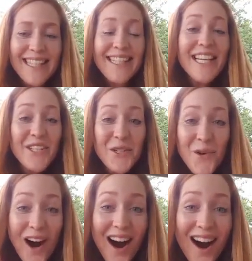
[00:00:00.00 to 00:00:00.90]
Yes, you
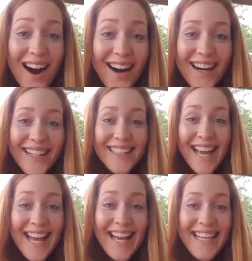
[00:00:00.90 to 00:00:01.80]
are.
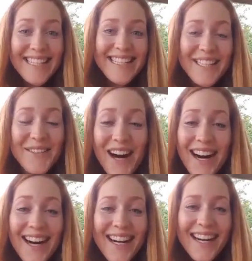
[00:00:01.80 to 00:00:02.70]
Yes, you
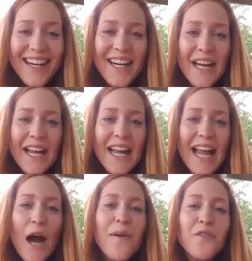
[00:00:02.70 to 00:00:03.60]
are.
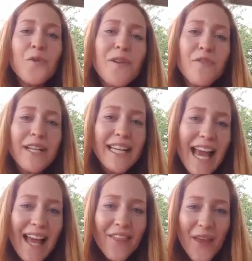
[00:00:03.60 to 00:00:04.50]
However, we
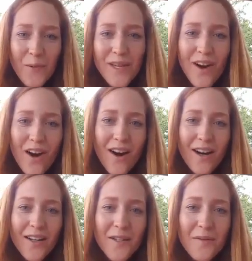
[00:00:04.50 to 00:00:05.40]
forget that we
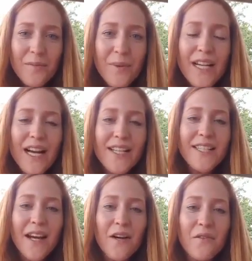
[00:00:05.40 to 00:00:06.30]
are because
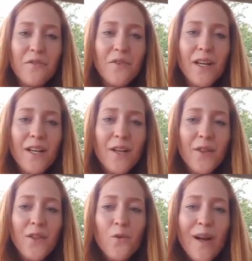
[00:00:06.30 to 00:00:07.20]
of
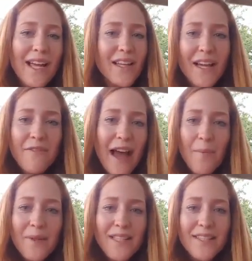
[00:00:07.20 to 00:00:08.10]
the way life
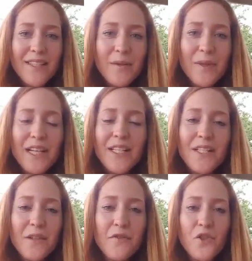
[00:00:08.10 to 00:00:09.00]
happens, because
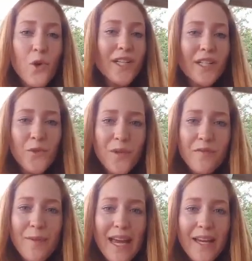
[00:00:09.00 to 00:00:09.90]
of choices
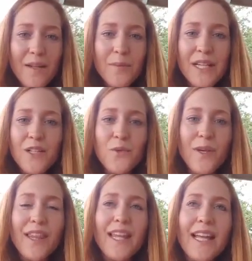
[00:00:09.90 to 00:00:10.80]
we've made, because
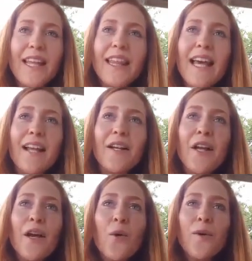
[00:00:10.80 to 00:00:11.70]
we think that
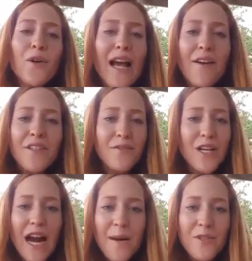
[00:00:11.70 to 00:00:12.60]
we don't have enough
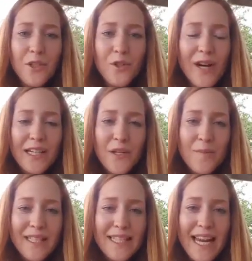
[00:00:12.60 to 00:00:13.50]
time to correct our
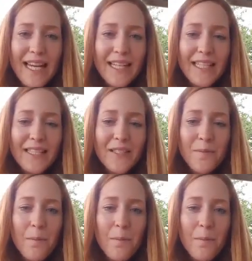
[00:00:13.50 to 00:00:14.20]
mistakes.